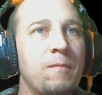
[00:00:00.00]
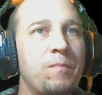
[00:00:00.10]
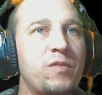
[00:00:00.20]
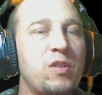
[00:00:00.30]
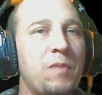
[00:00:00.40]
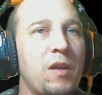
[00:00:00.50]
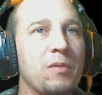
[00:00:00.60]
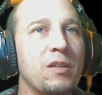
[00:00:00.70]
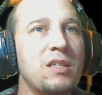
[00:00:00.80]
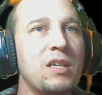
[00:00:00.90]
to be able
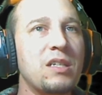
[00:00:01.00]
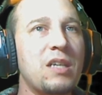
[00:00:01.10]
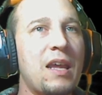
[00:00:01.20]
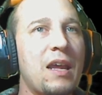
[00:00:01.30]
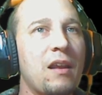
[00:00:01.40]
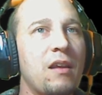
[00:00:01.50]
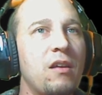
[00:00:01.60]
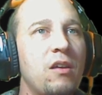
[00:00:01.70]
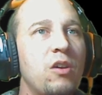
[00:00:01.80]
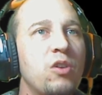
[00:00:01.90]
to assist in
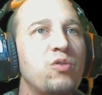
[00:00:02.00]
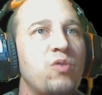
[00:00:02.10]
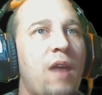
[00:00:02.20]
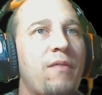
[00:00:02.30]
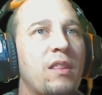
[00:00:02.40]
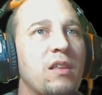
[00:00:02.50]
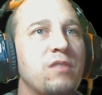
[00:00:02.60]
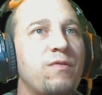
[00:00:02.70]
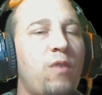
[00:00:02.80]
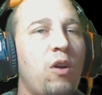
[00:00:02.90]
driving this
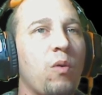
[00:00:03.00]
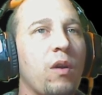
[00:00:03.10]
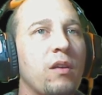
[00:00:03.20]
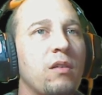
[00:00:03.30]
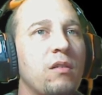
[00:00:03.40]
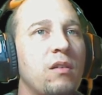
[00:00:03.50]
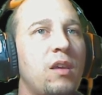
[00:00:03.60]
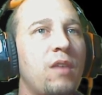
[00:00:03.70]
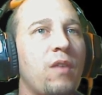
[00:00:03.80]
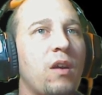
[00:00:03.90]
forward,
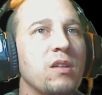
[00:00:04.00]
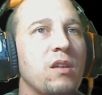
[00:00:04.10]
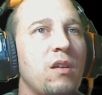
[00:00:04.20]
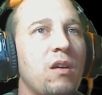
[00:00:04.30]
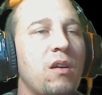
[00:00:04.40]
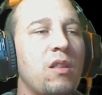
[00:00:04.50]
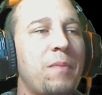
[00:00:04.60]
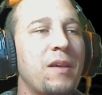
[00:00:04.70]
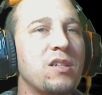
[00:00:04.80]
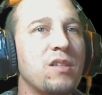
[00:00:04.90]
given on the
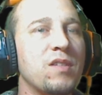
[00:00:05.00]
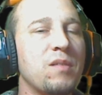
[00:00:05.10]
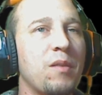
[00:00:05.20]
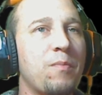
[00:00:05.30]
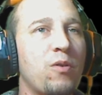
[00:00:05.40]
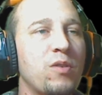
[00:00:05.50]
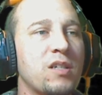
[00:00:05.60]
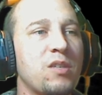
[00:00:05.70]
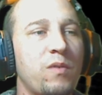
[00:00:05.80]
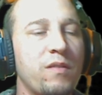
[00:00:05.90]
basis of some of the
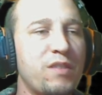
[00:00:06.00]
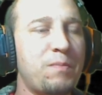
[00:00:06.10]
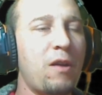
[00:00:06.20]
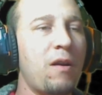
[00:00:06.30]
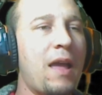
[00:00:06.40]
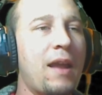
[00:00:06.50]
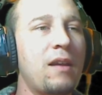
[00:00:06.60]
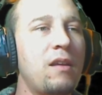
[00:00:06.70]
projects that we've spearheaded.